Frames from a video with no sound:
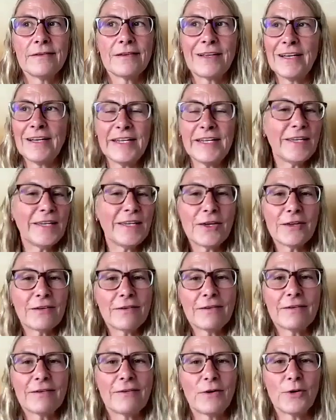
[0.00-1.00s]

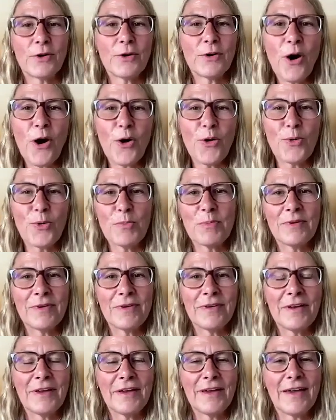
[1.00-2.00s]
cleaning her home,
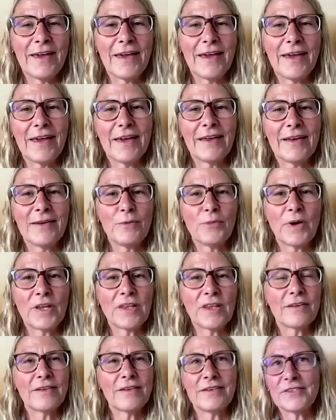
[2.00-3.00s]
and
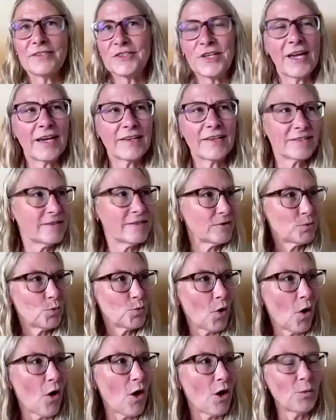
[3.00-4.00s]
she has this
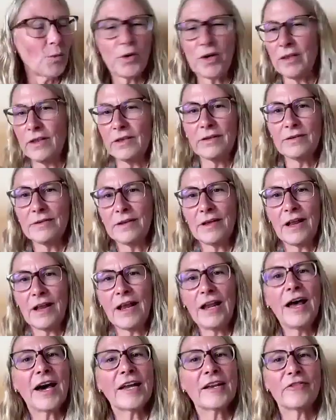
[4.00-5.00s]
wall with a
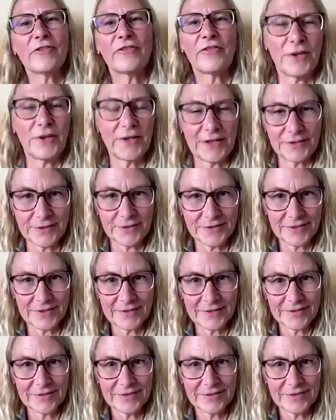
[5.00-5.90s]
lot of photos